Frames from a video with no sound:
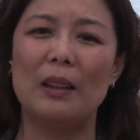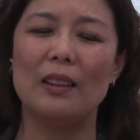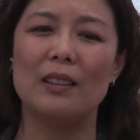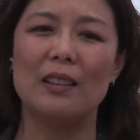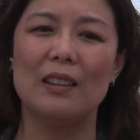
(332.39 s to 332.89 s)

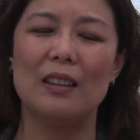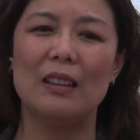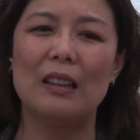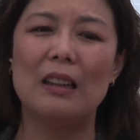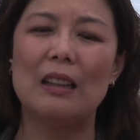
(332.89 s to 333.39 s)

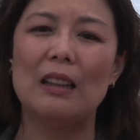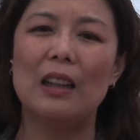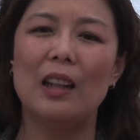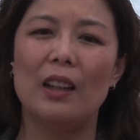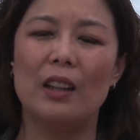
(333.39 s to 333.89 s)

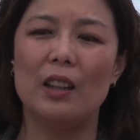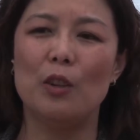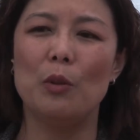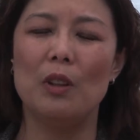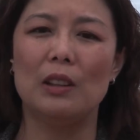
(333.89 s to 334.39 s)
and
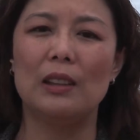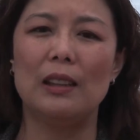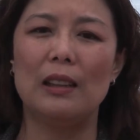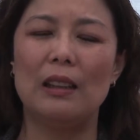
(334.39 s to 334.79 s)
he was